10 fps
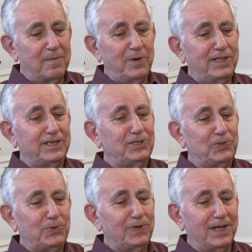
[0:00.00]
Pretty
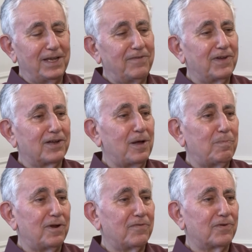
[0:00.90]
soon I have a
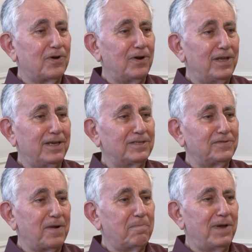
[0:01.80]
couple of colleagues
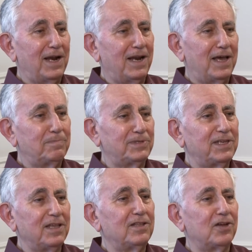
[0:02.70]
from Bell Labs
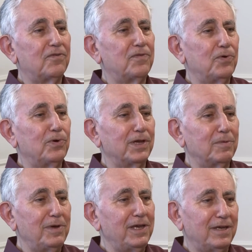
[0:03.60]

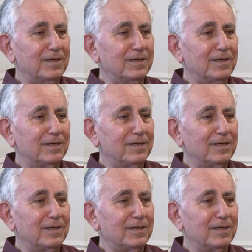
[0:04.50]
interviewing me,